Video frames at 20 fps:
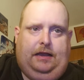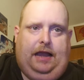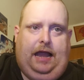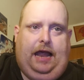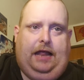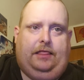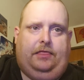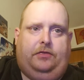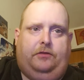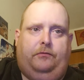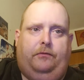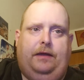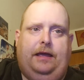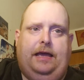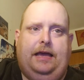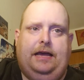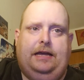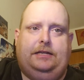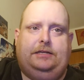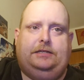had 3
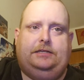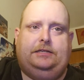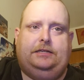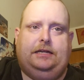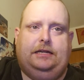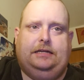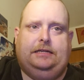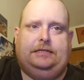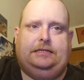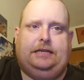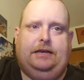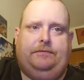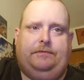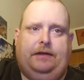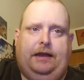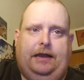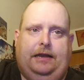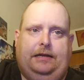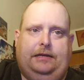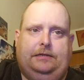hits in 7
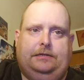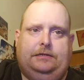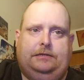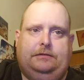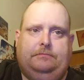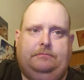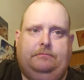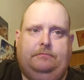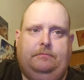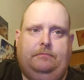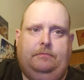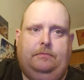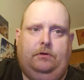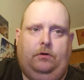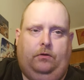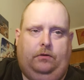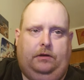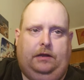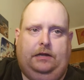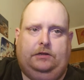innings.
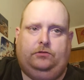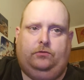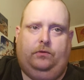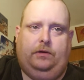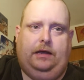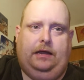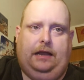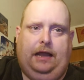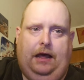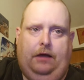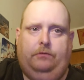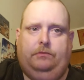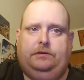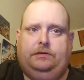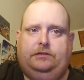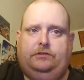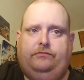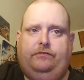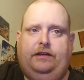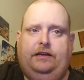That's all he allowed,
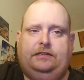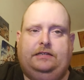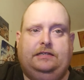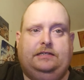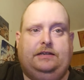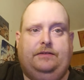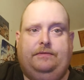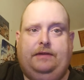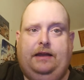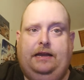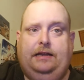was 3 hits in 7